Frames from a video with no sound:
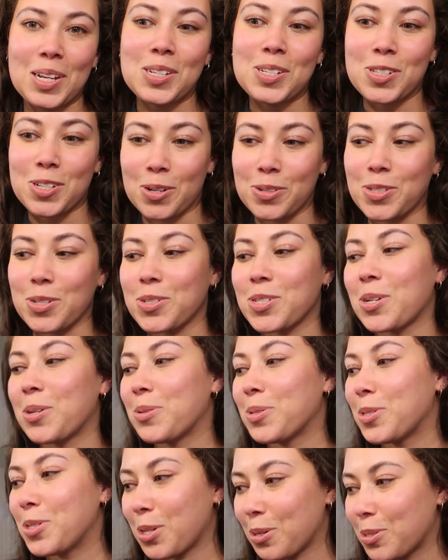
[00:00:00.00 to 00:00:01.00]
So
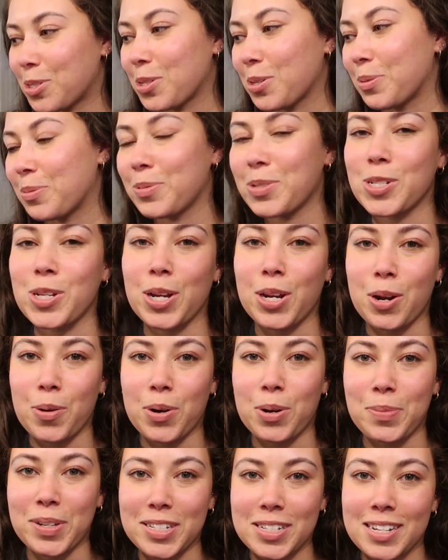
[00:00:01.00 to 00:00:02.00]
soon. So you don't
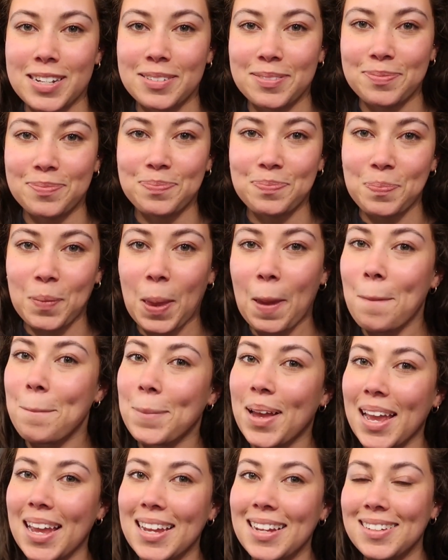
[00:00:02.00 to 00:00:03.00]
wanna miss it.
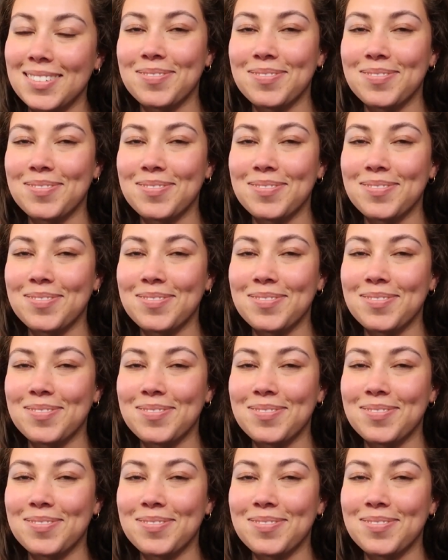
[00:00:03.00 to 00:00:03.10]
Bye.